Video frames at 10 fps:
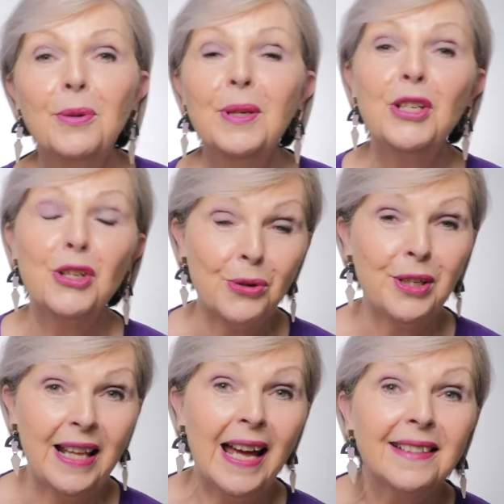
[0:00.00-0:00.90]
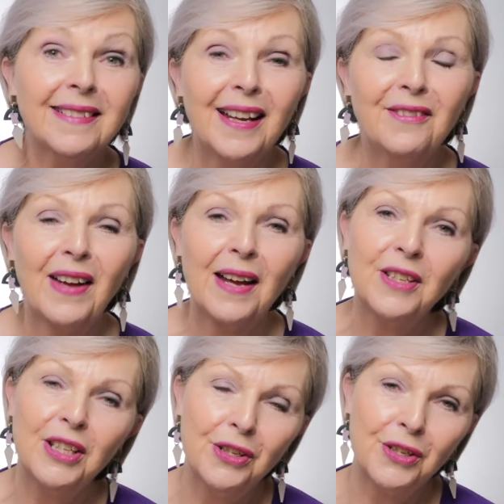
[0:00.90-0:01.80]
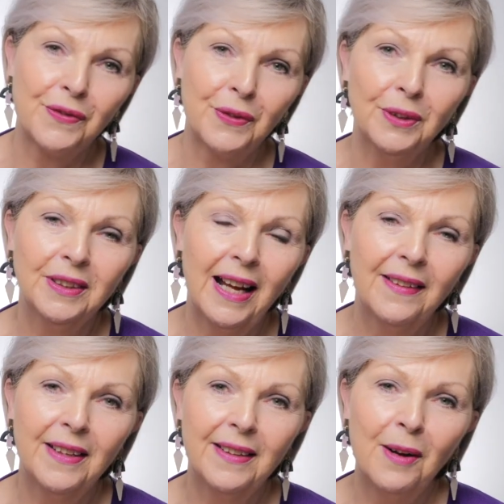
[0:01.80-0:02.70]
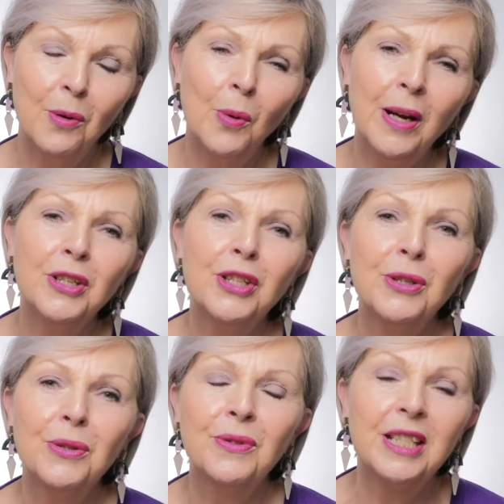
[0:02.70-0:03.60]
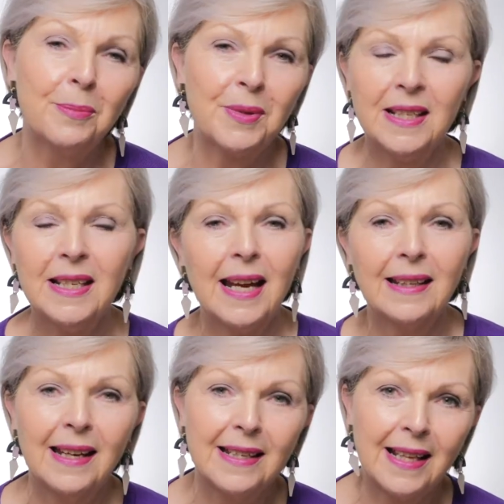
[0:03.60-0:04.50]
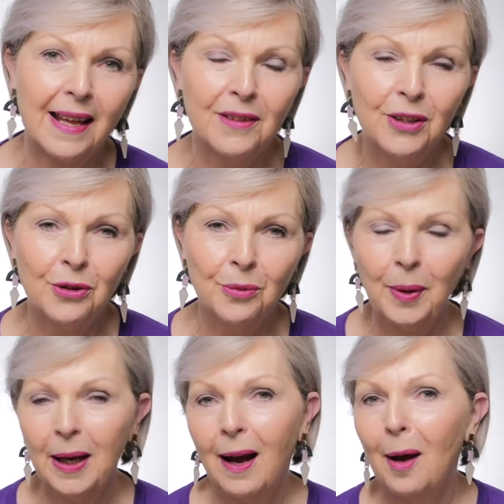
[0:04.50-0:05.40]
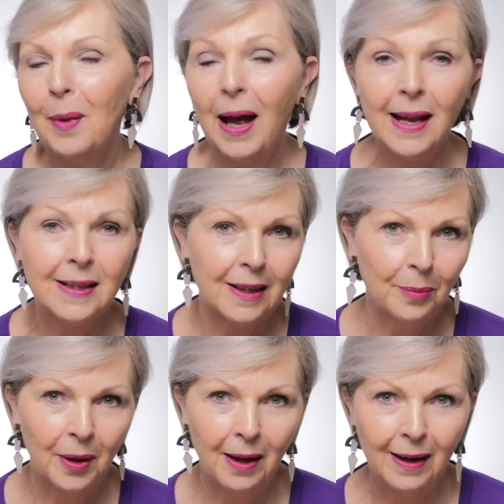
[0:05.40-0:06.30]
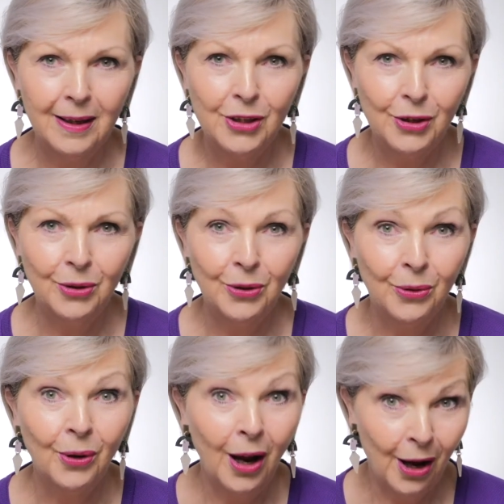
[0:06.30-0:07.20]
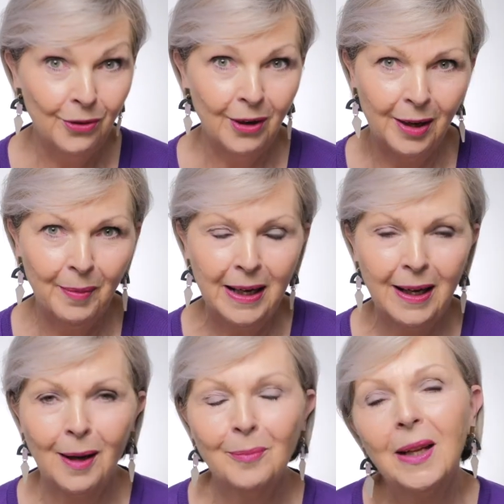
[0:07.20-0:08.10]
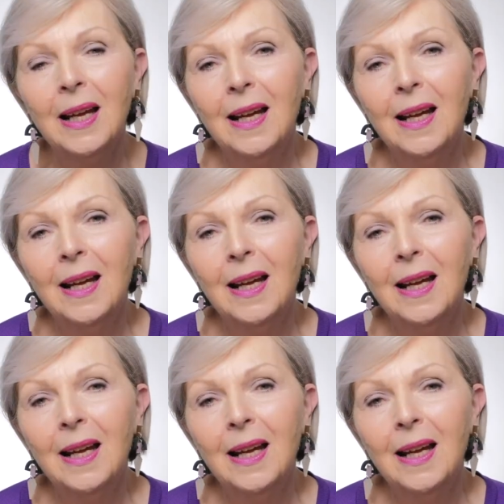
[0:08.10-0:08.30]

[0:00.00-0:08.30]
you enjoyed that and found it useful, and that there were one or two tips and techniques there that you could pick up and apply to your own eye makeup.